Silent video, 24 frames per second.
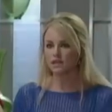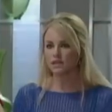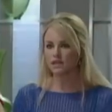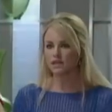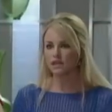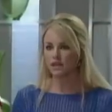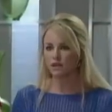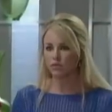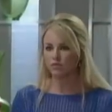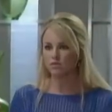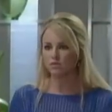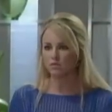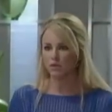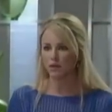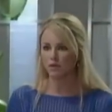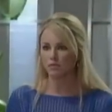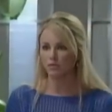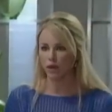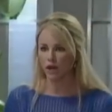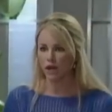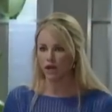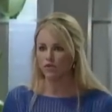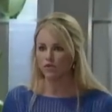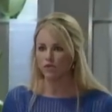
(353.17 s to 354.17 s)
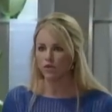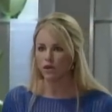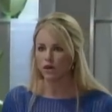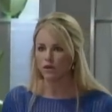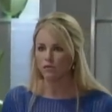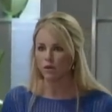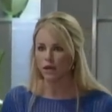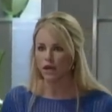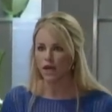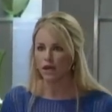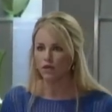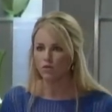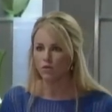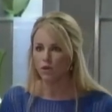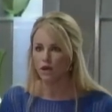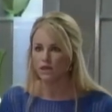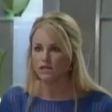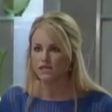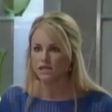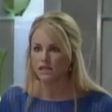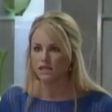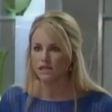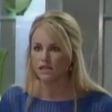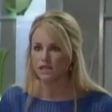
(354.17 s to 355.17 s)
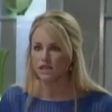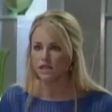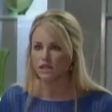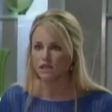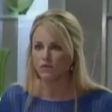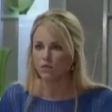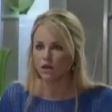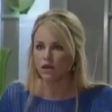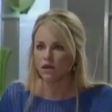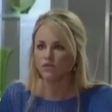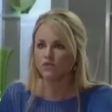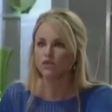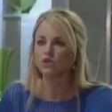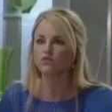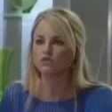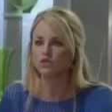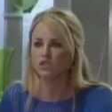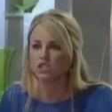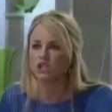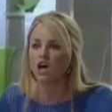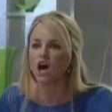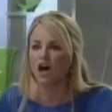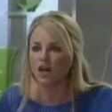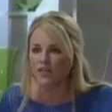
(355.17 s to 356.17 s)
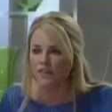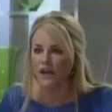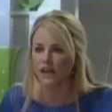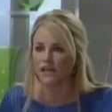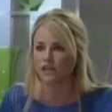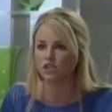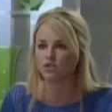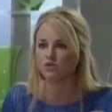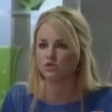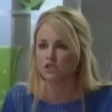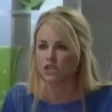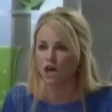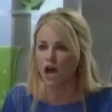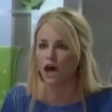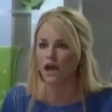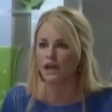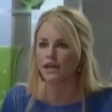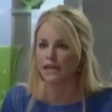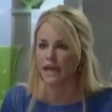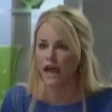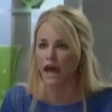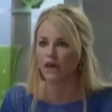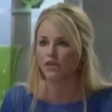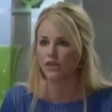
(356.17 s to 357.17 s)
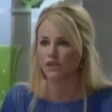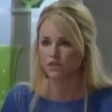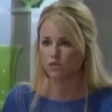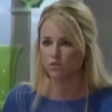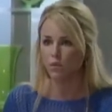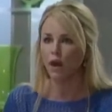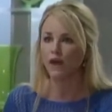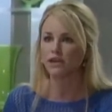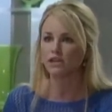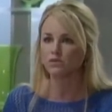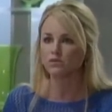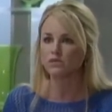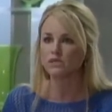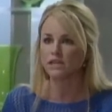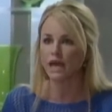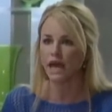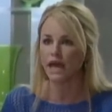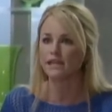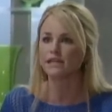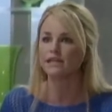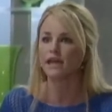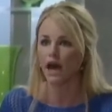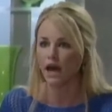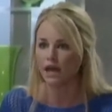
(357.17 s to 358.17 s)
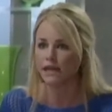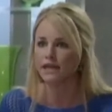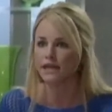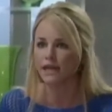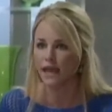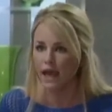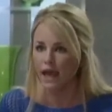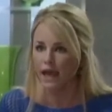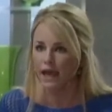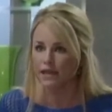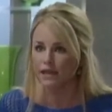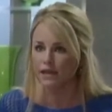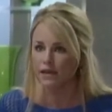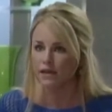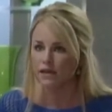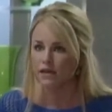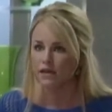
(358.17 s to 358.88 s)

take that I was being paranoid, but I wasn't. Eh, whatever you saw then, you saw it now. That's why you said not again.